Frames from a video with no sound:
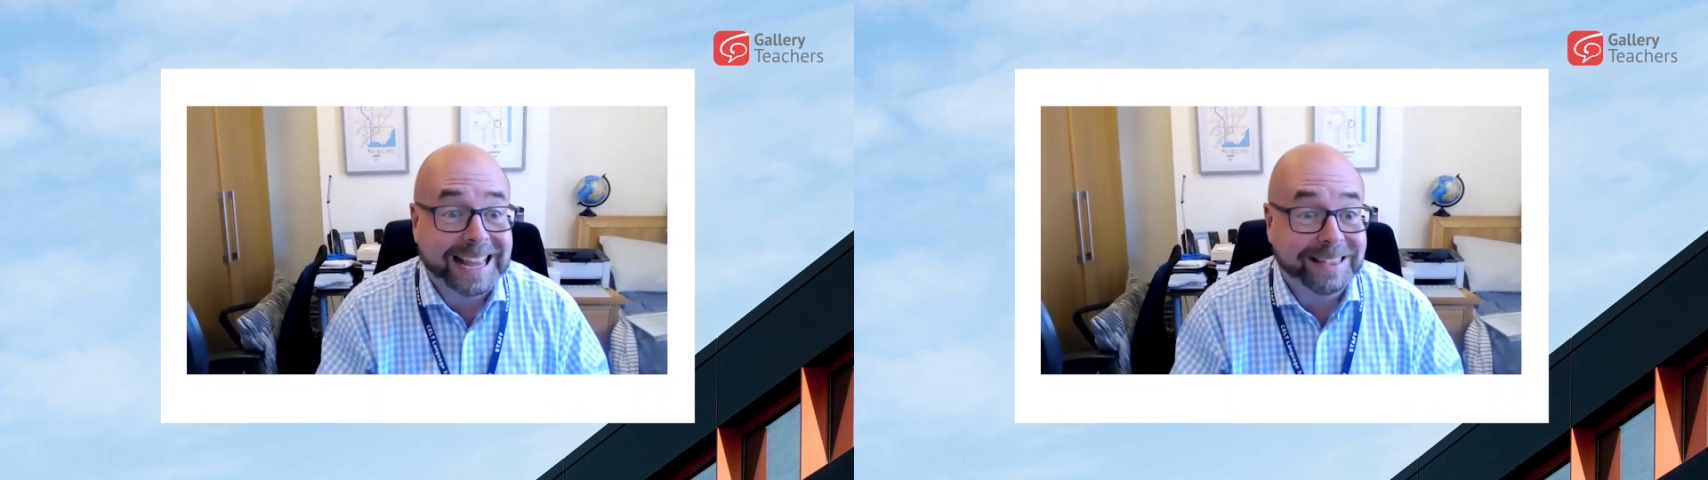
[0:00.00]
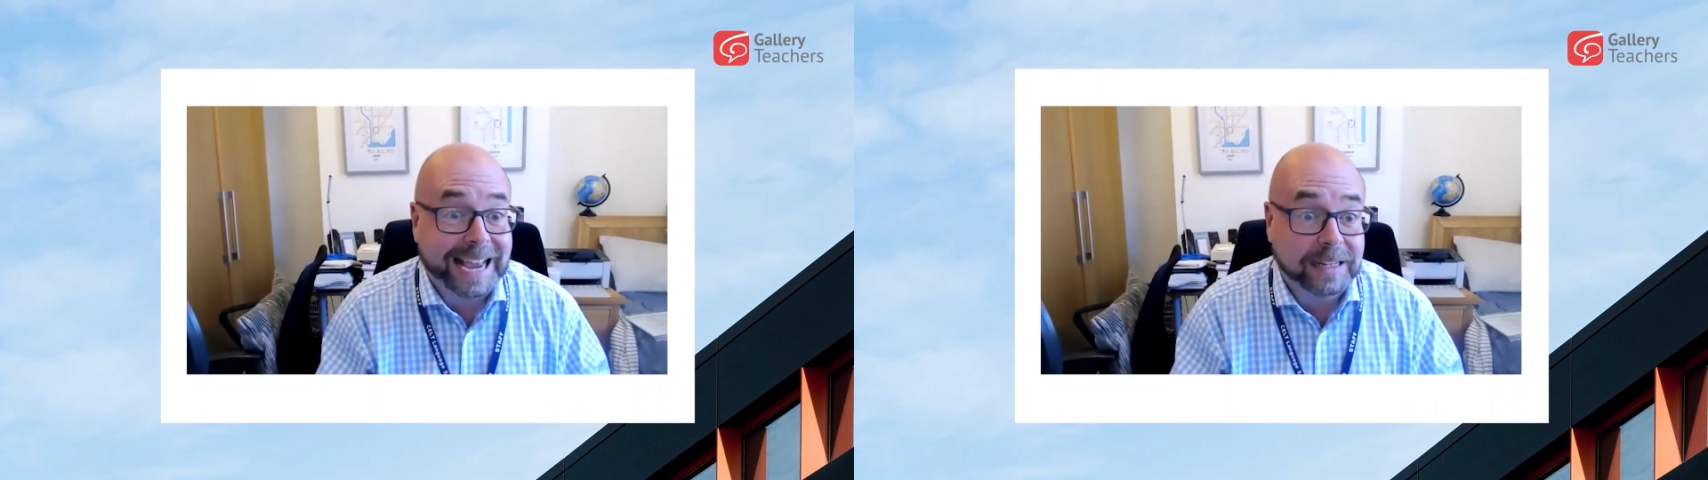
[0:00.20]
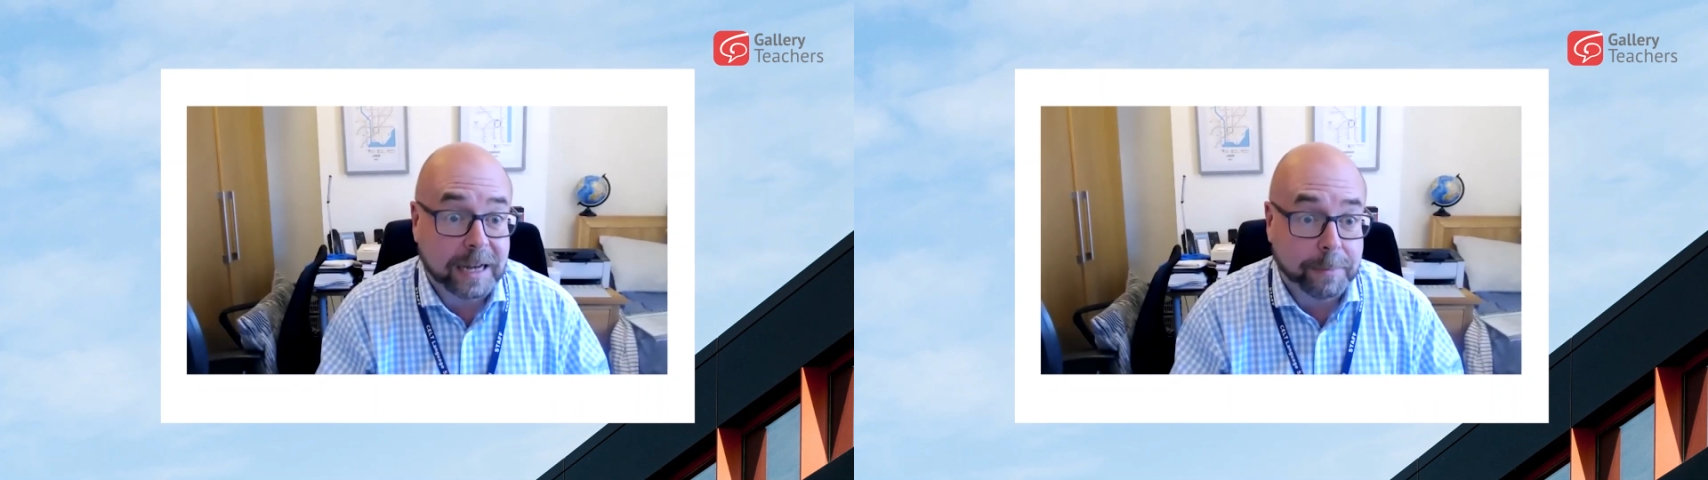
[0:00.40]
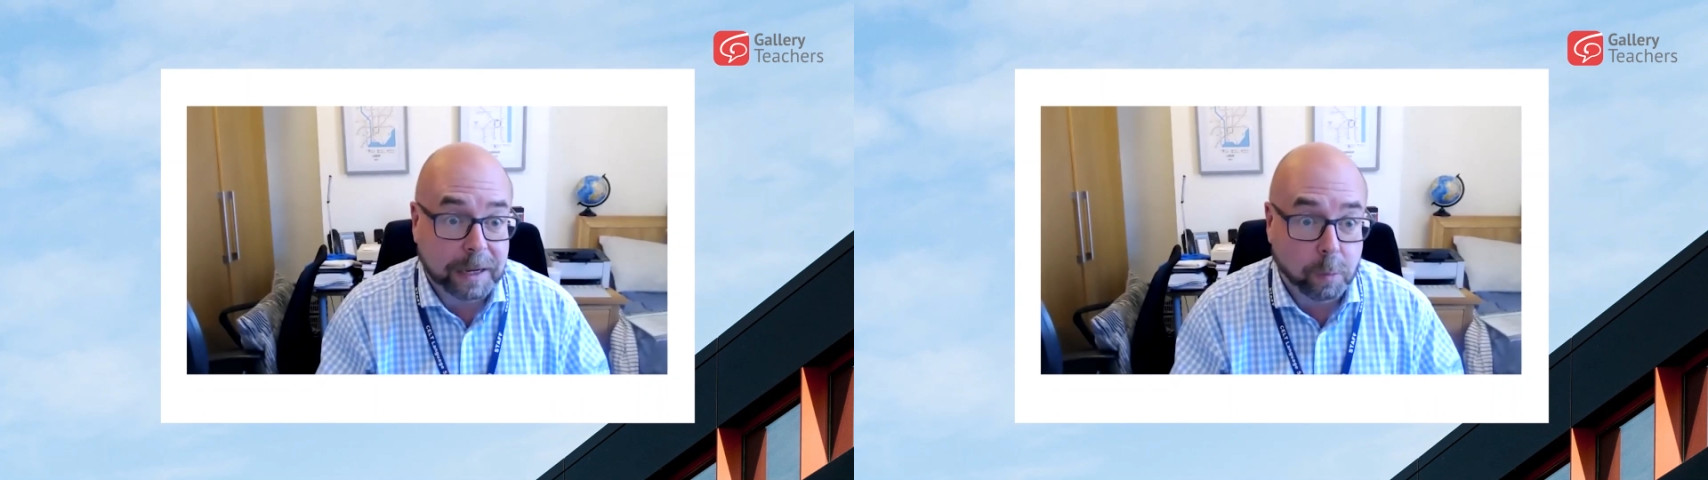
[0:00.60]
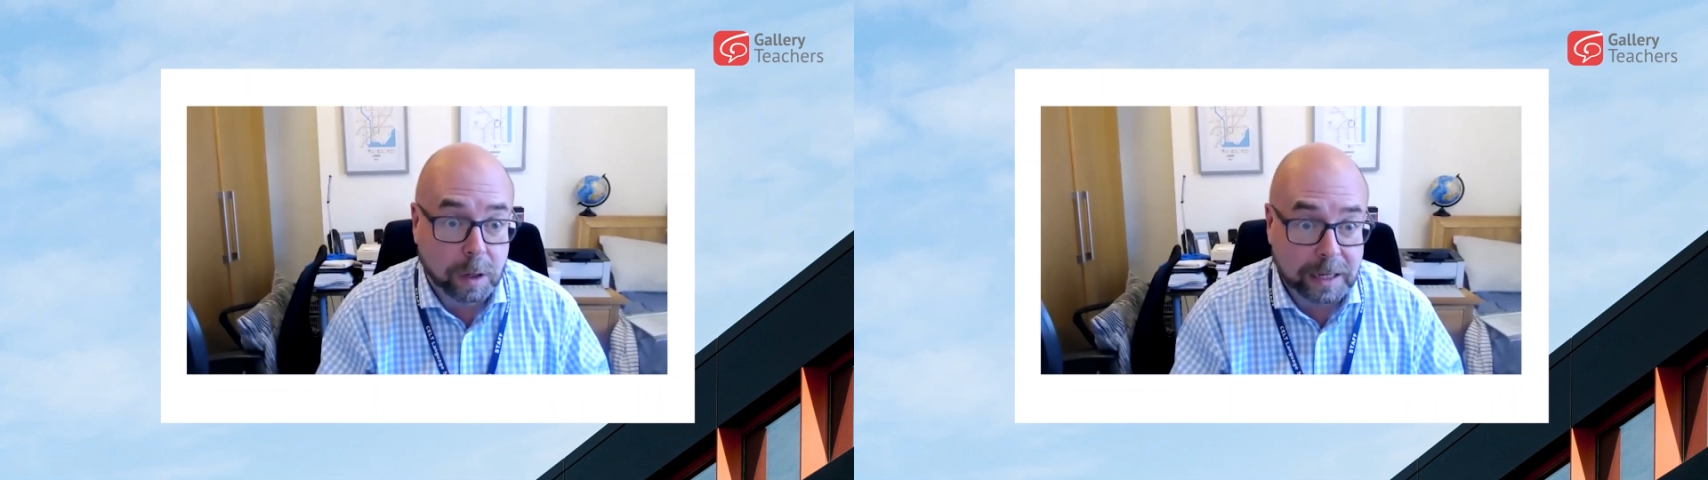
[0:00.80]
the academic
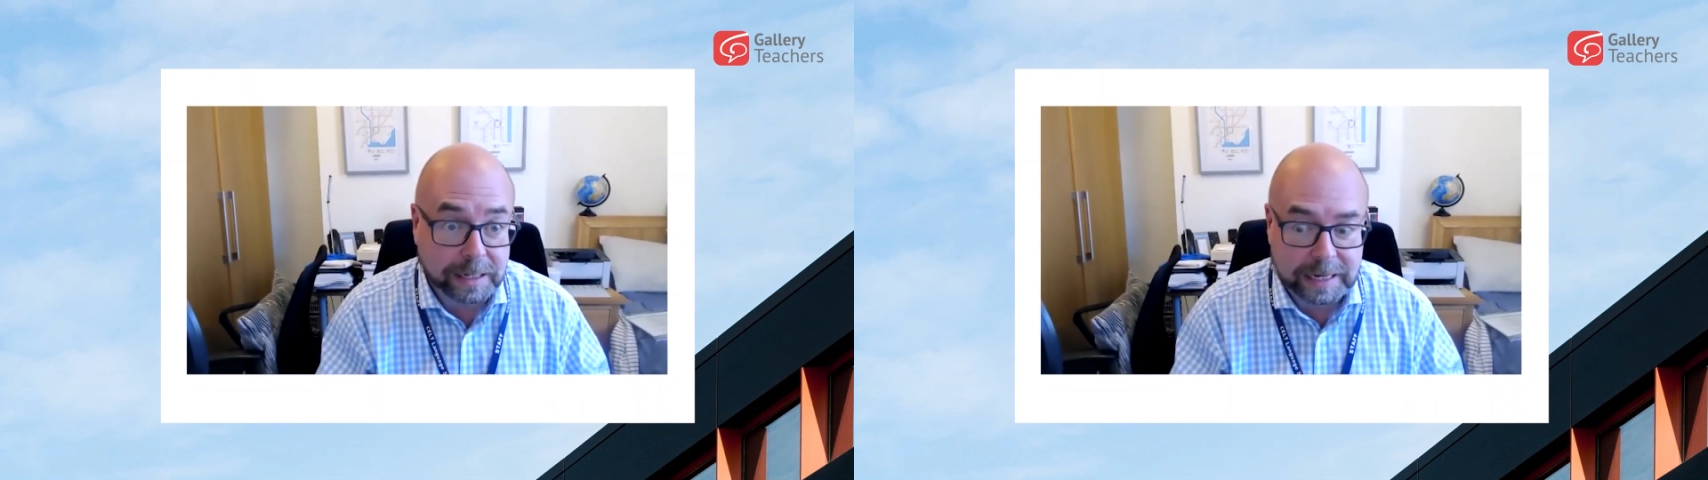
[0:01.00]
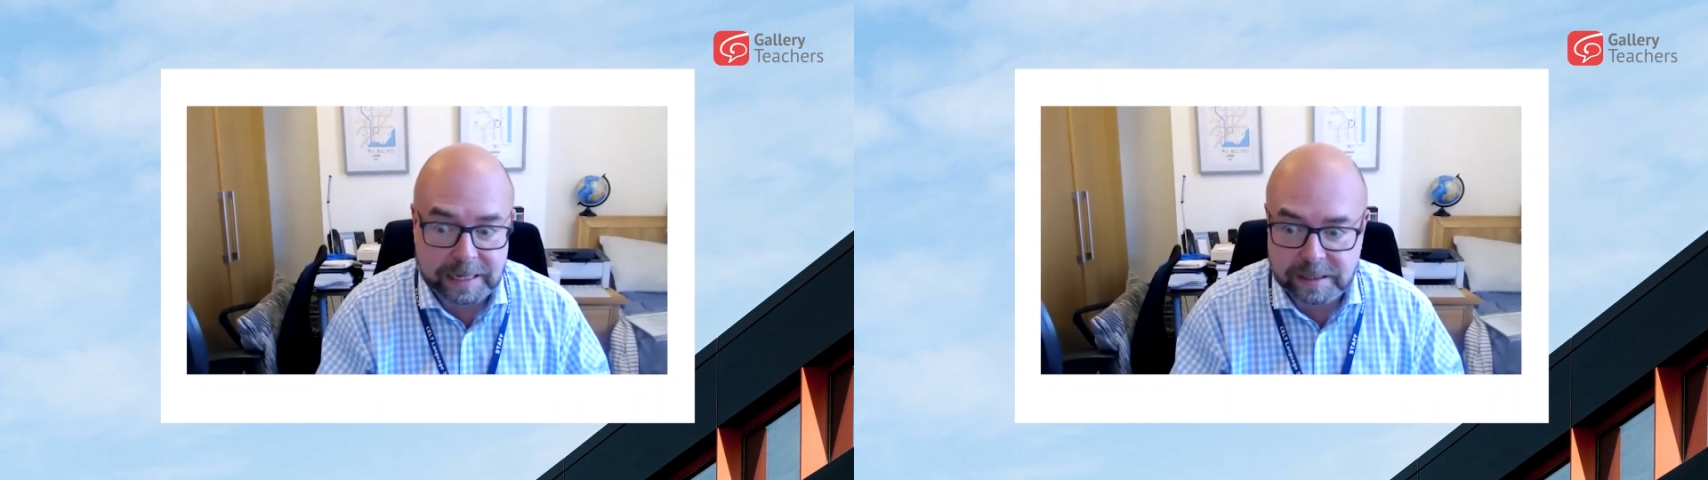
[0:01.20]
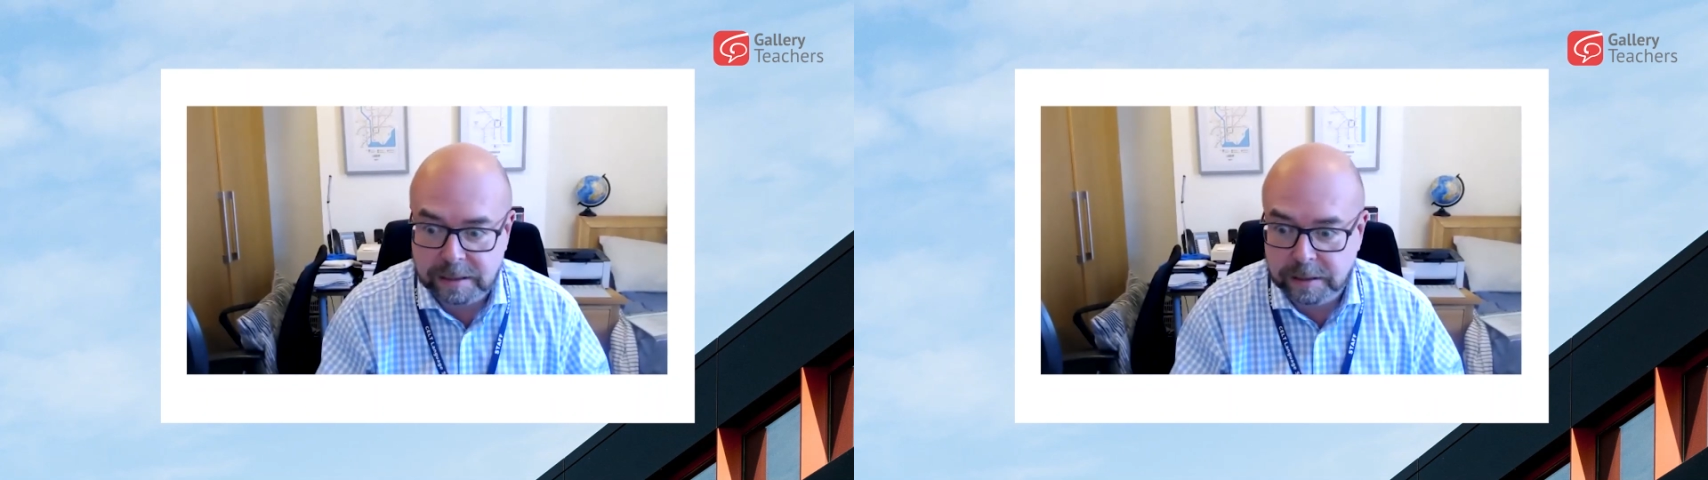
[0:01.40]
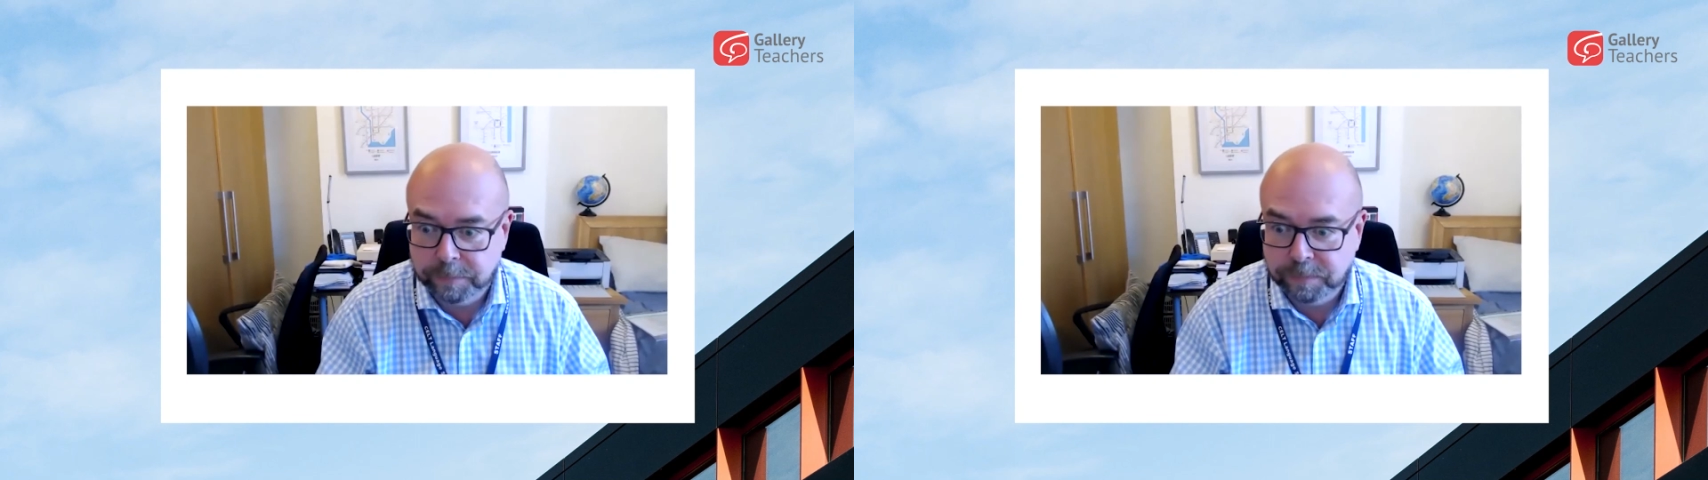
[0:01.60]
word list.